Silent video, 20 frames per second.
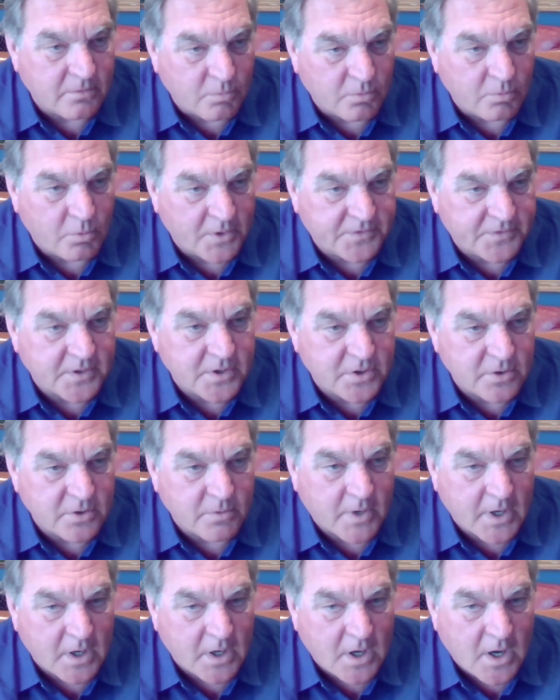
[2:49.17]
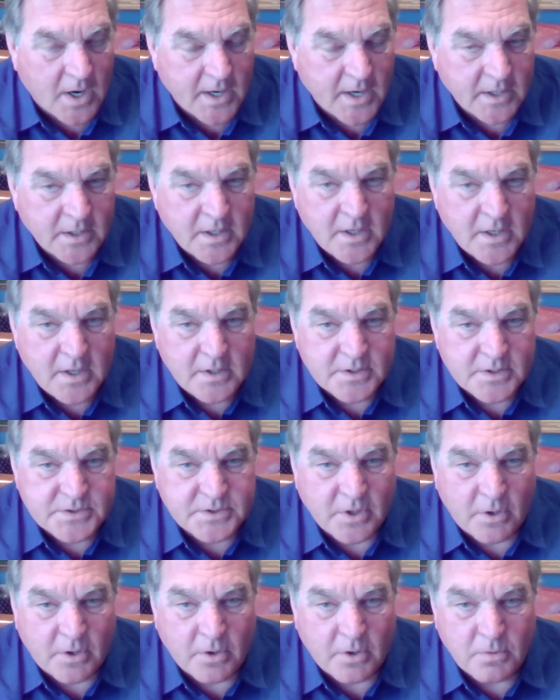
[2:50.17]
what they do online.
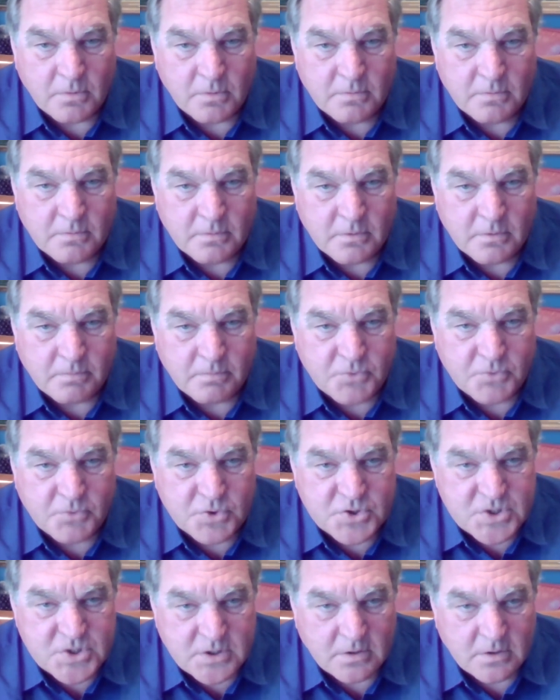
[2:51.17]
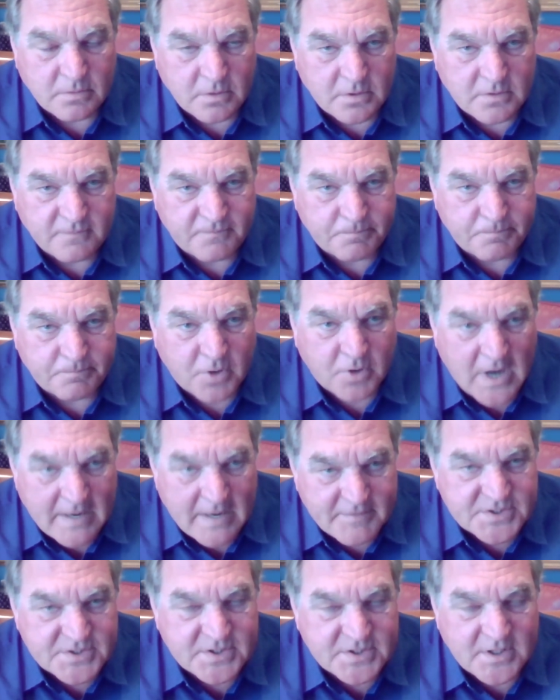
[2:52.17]
So
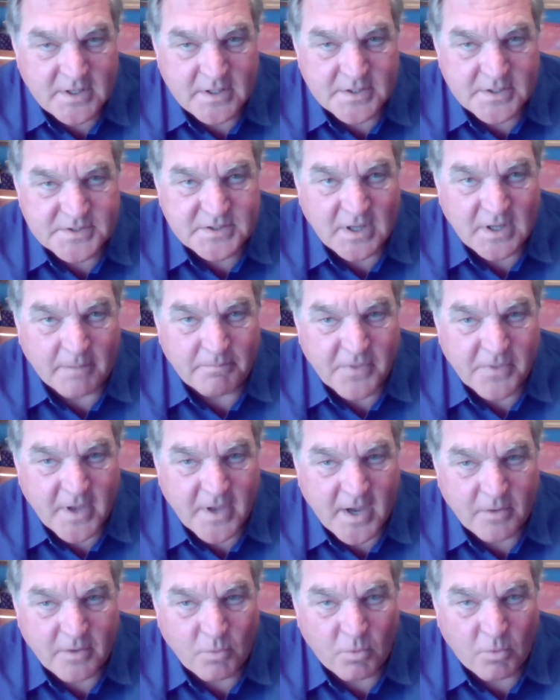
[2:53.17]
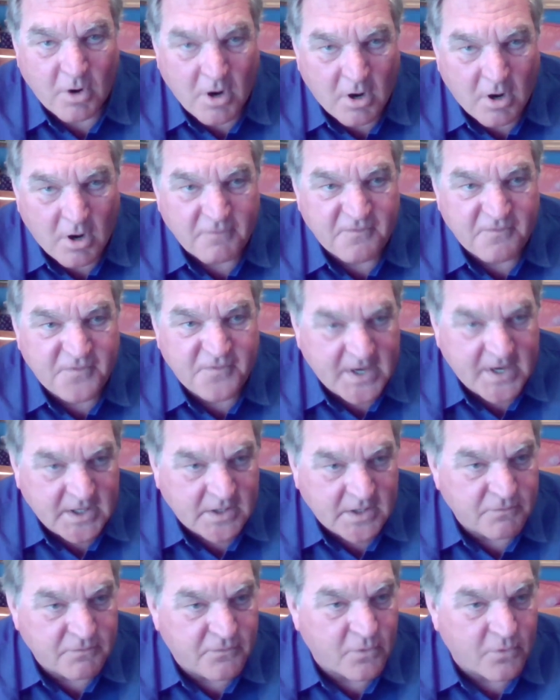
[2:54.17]
privacy is something that we're all
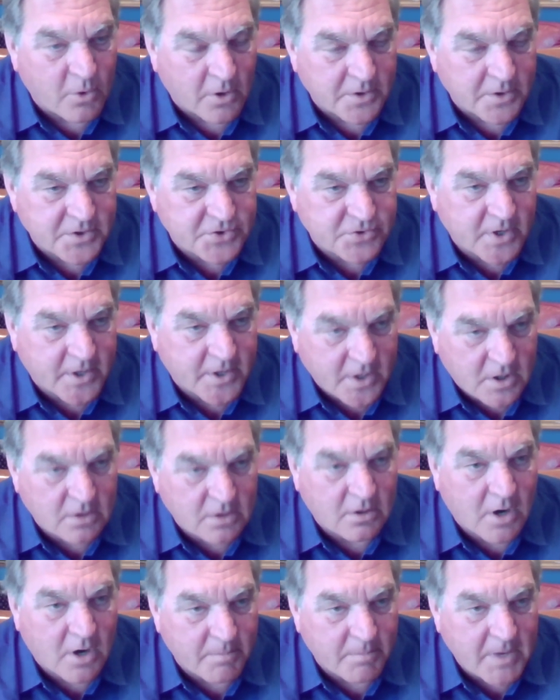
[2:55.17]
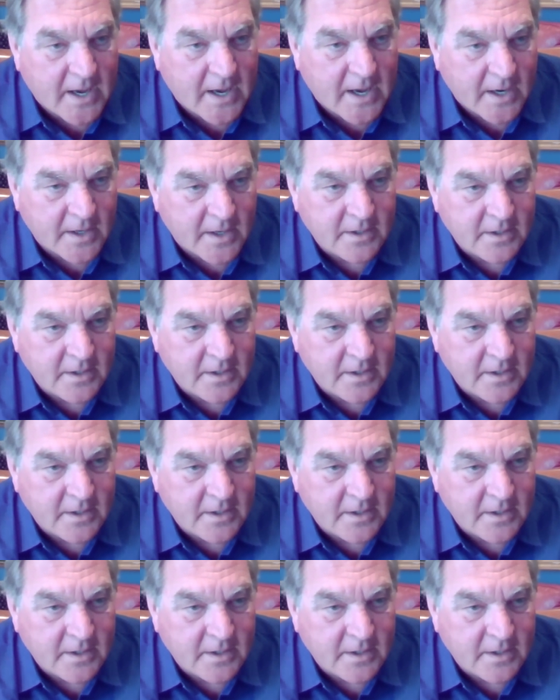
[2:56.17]
fighting for to try to claw back.